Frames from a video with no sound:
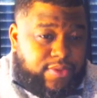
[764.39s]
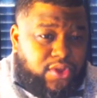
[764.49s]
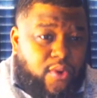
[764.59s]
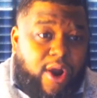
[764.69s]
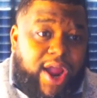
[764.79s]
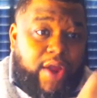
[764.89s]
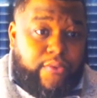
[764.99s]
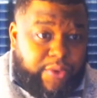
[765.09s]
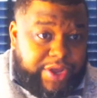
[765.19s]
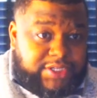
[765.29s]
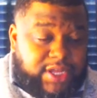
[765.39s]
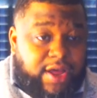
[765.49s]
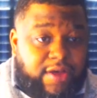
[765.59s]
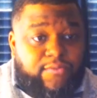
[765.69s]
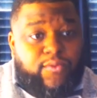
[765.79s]
you are at risk
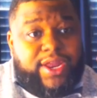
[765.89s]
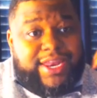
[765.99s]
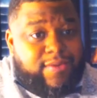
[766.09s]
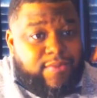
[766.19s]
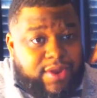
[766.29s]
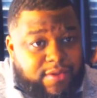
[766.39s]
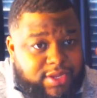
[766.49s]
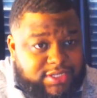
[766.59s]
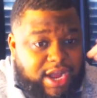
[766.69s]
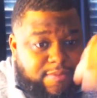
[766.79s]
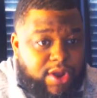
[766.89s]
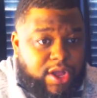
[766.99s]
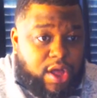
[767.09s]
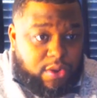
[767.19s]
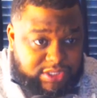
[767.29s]
of when a stock
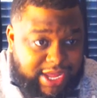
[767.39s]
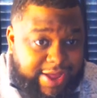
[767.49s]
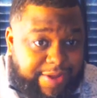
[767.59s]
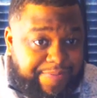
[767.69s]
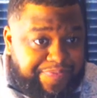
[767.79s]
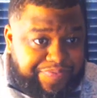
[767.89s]
market goes down,